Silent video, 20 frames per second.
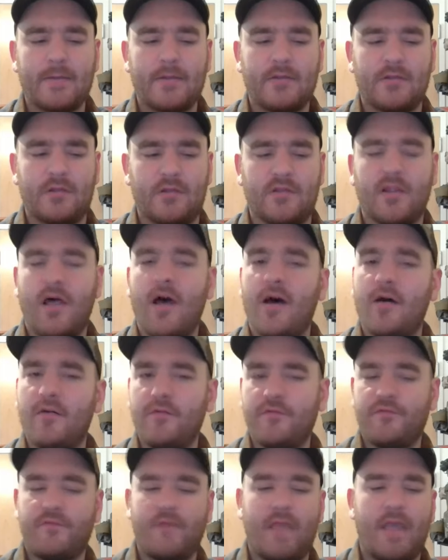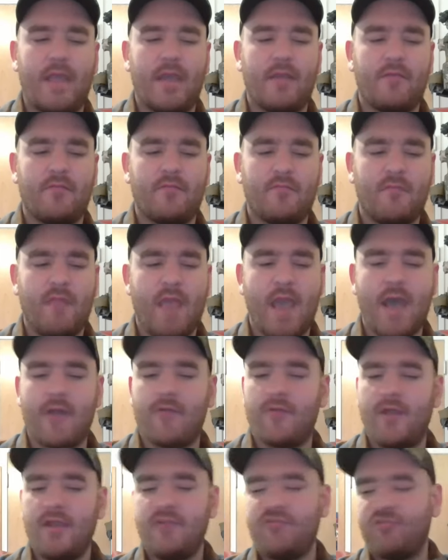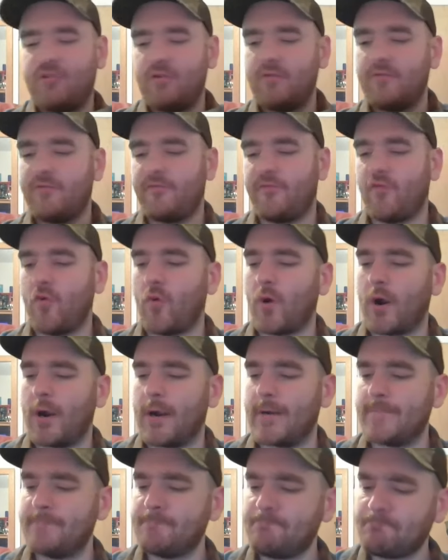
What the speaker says: love and adoration for